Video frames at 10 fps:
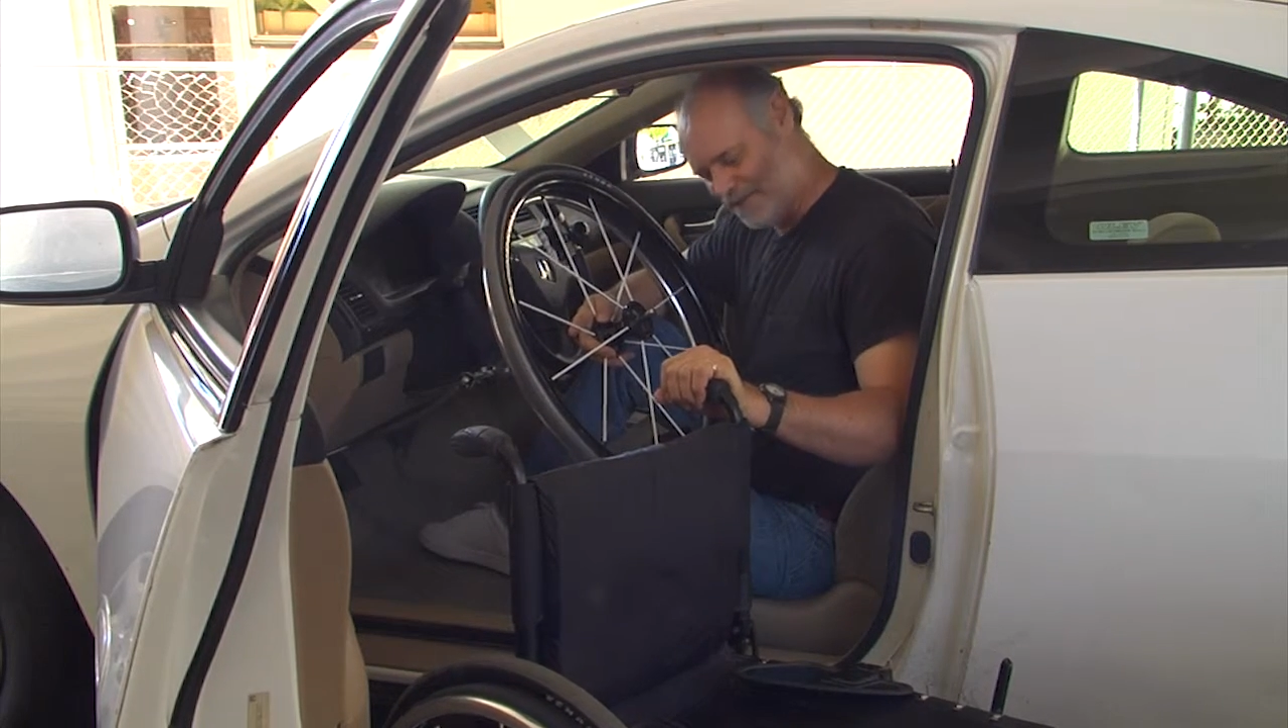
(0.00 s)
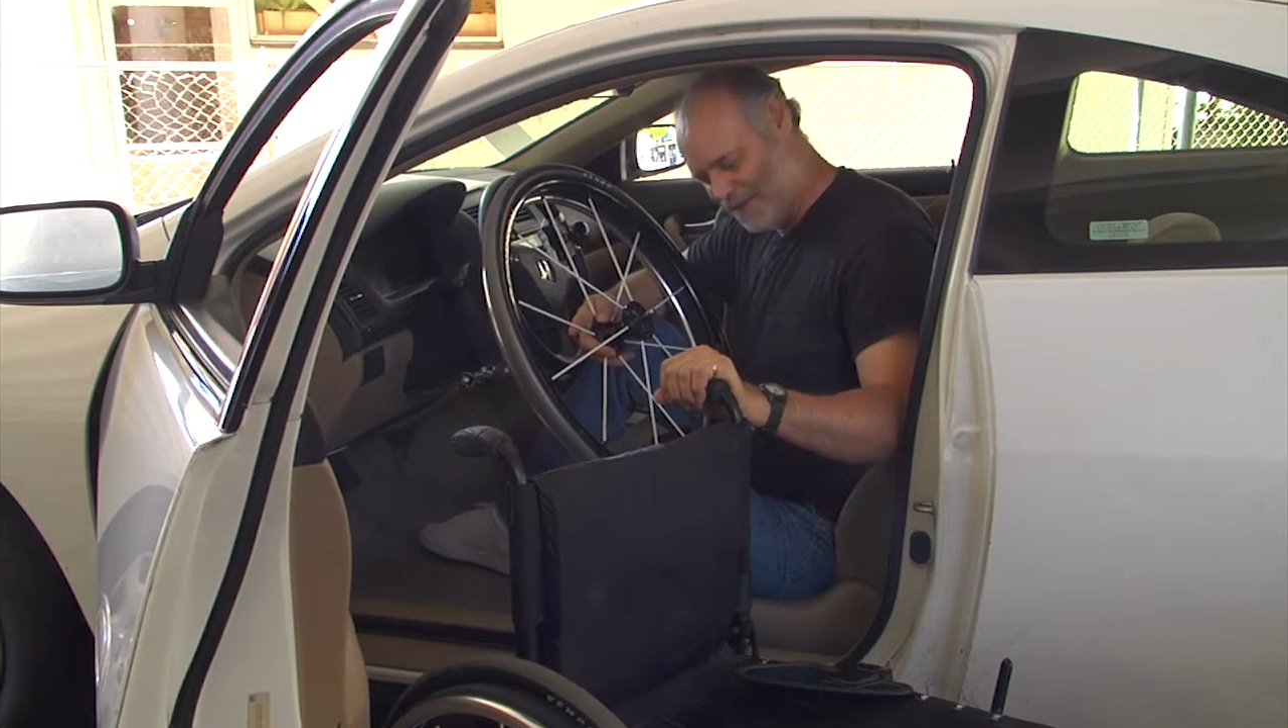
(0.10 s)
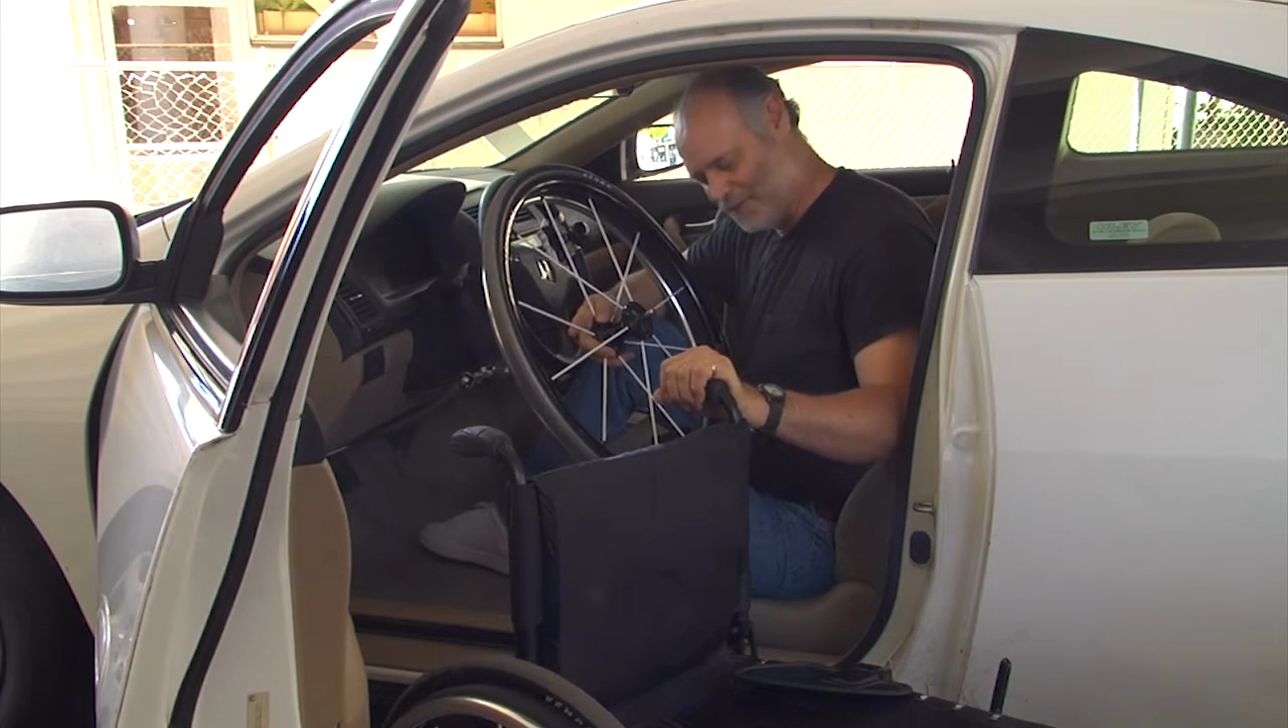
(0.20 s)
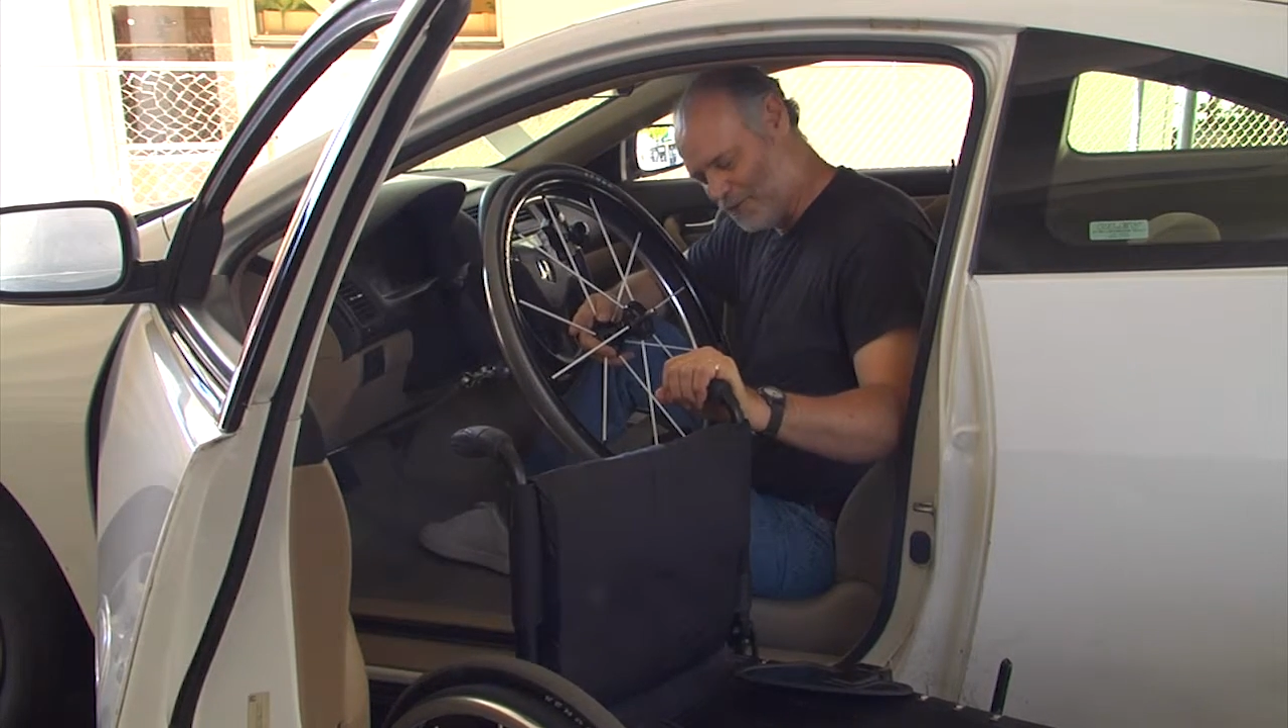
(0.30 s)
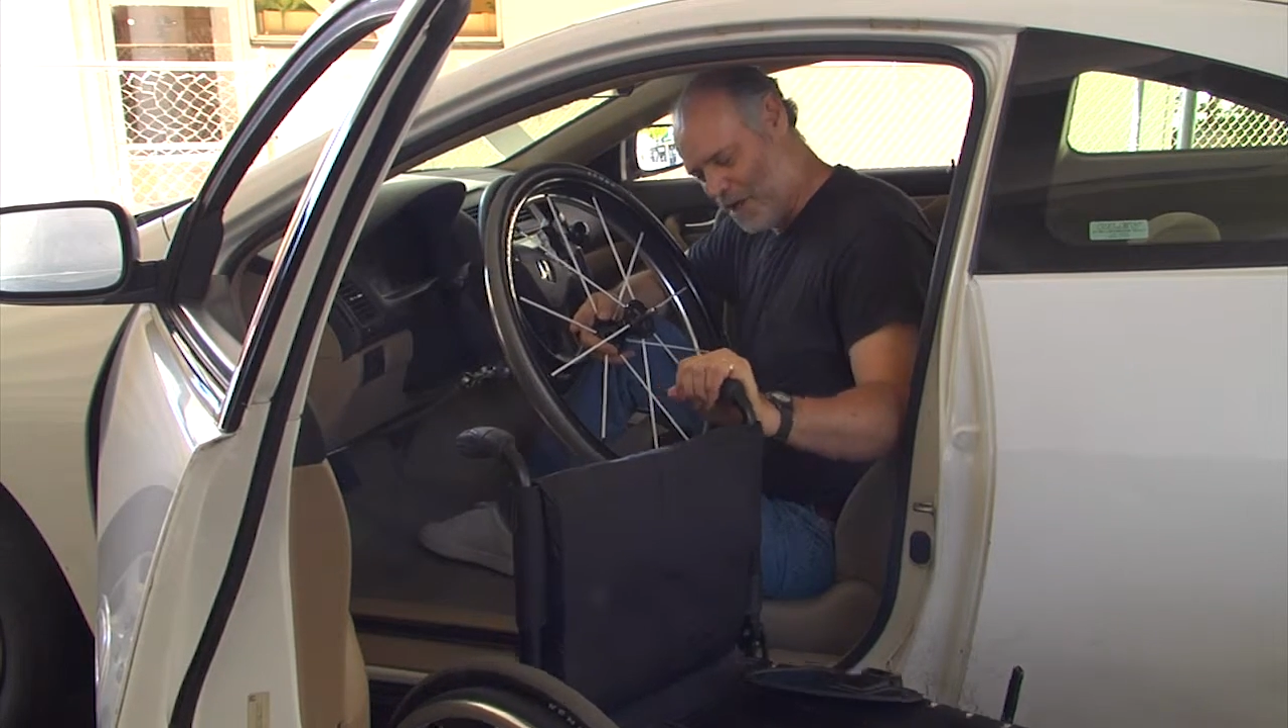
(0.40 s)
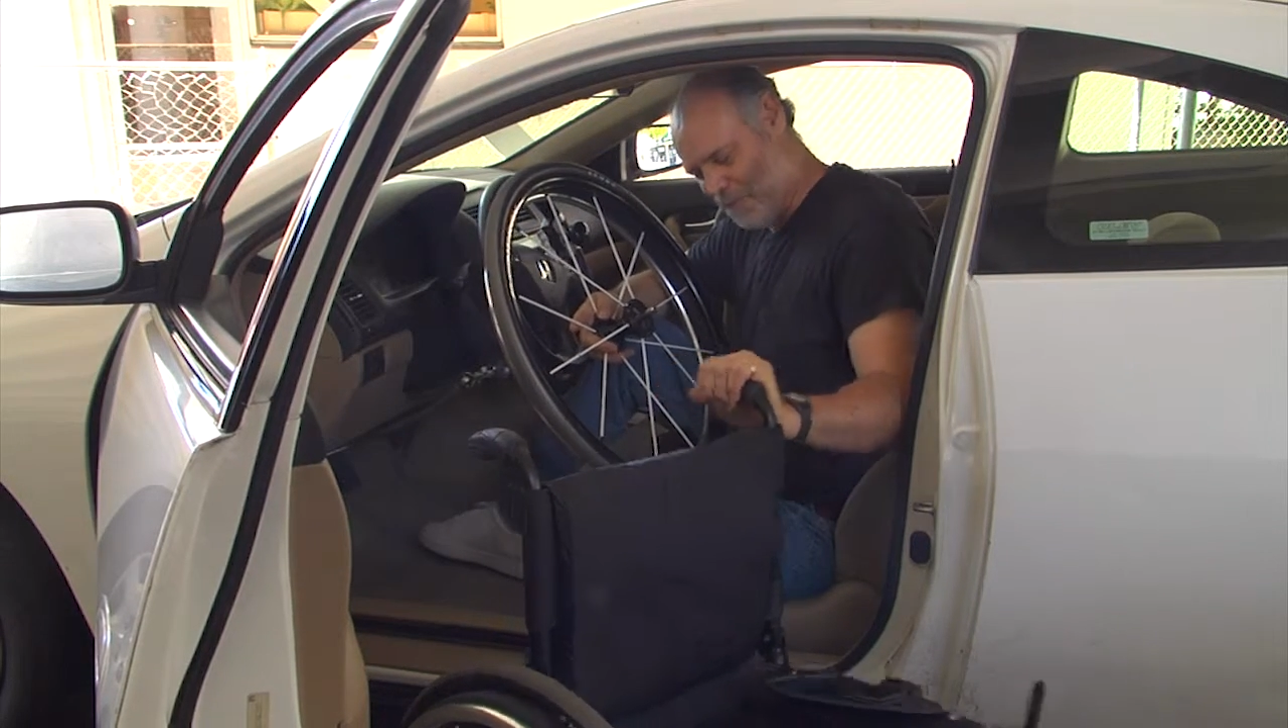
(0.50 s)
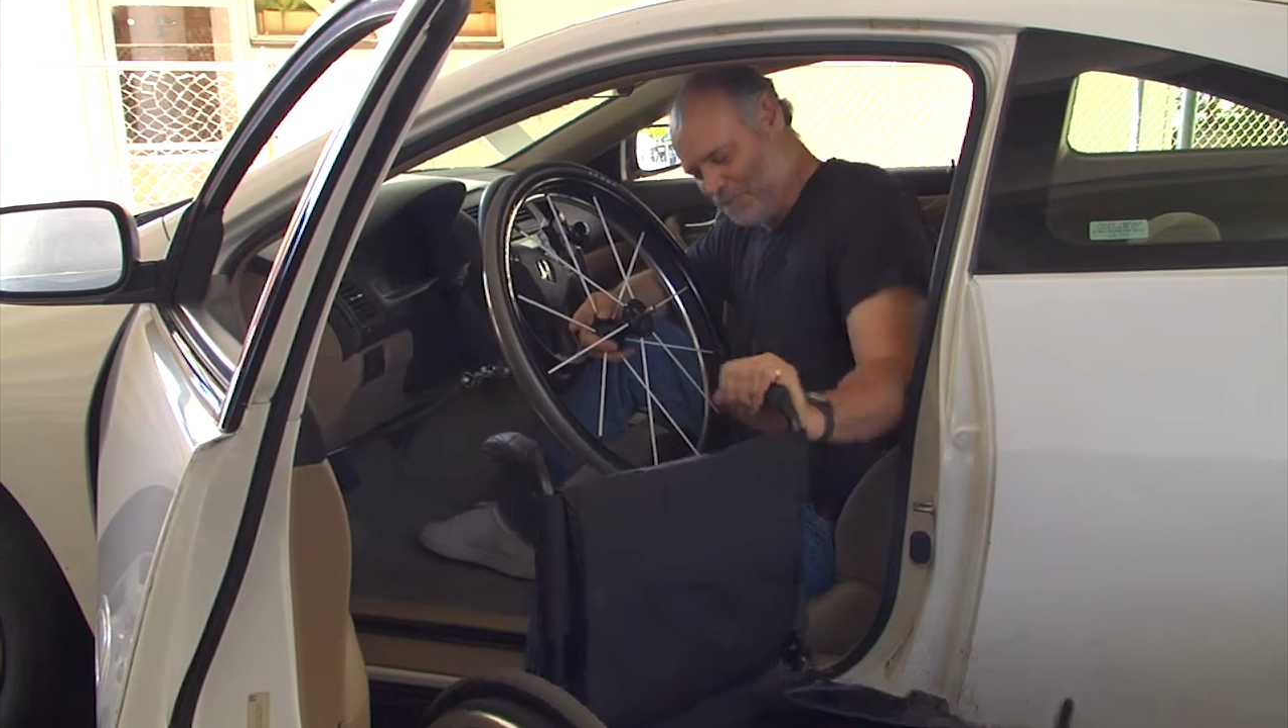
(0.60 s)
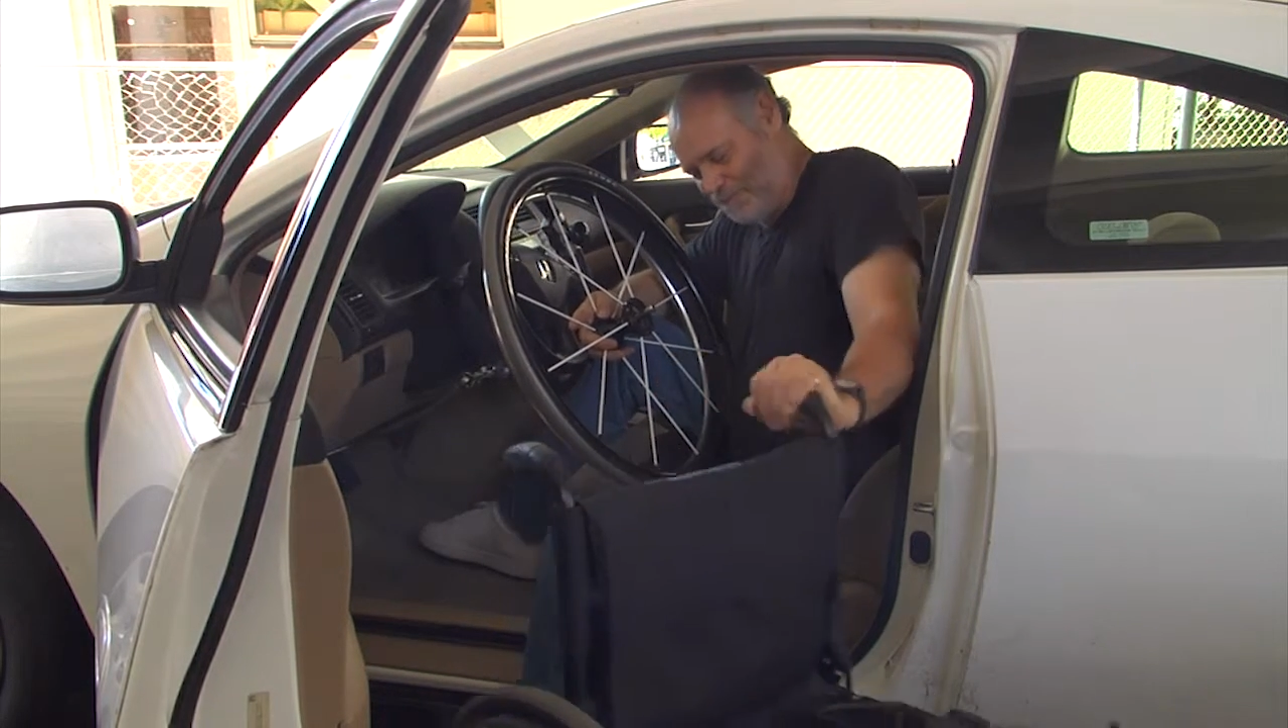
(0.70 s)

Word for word: sense of that.